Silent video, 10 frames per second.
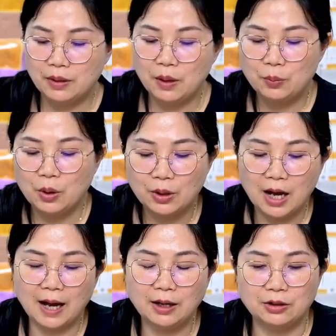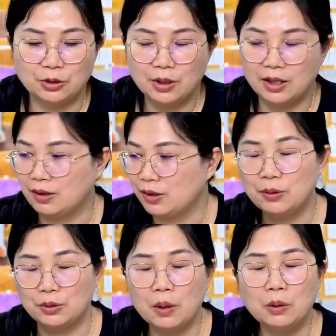Thermal calendering
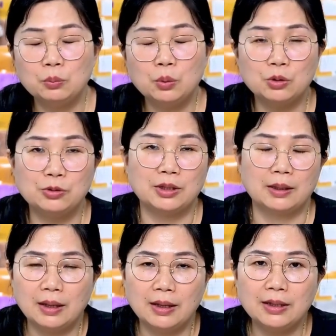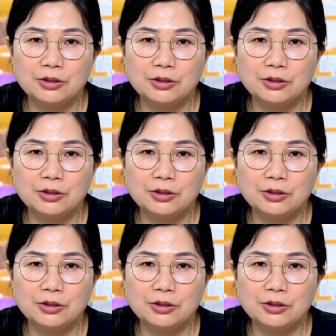nonwoven